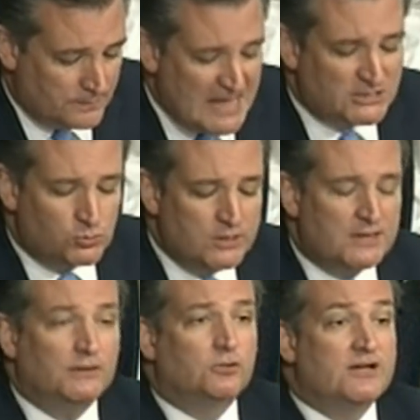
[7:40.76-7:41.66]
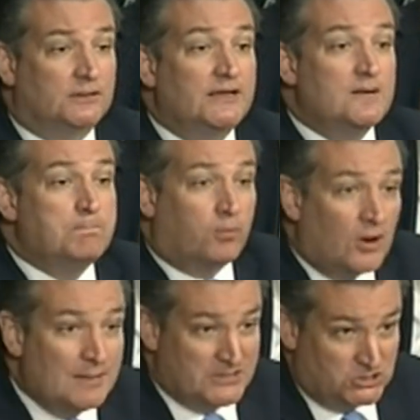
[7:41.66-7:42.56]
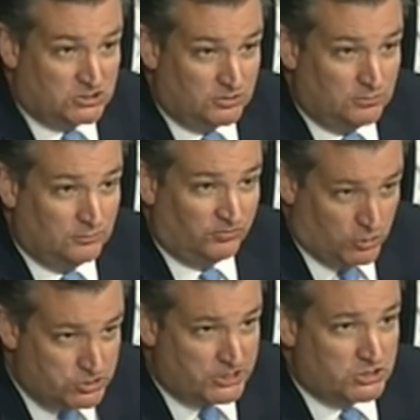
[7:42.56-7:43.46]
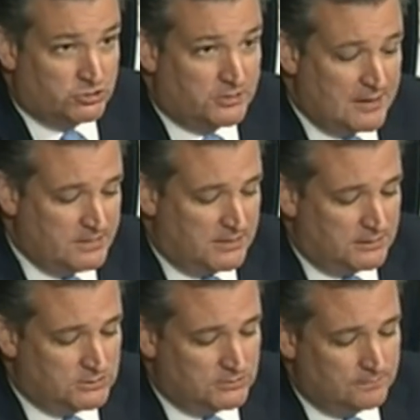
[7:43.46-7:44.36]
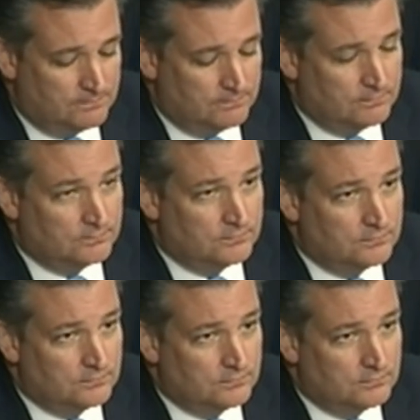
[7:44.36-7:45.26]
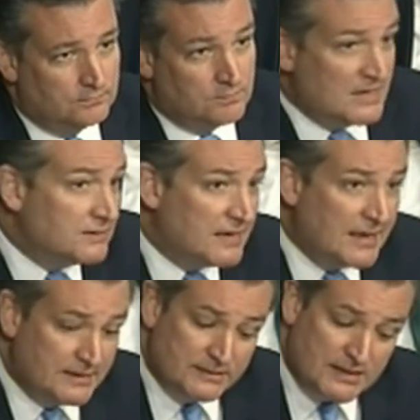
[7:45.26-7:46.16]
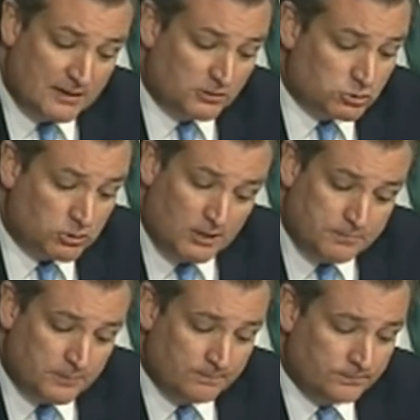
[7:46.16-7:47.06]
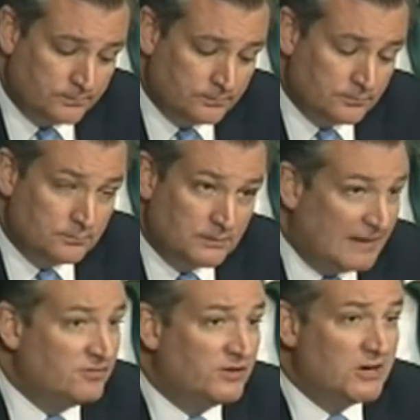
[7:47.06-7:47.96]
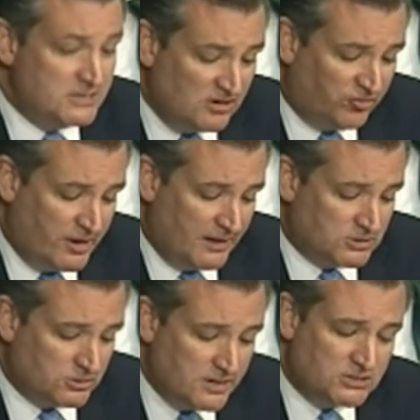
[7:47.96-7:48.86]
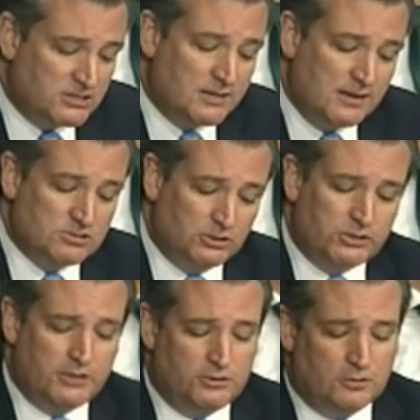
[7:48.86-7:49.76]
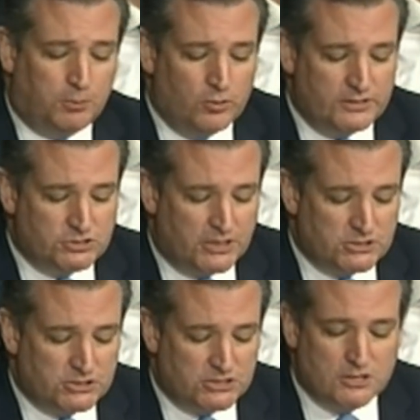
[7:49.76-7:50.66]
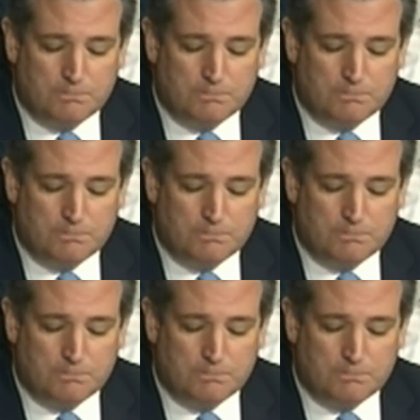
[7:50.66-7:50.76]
That's what Hillary Clinton promised for her judicial nominees. Then candidate Donald Trump gave a very different answer. He said he was looking to appoint judges in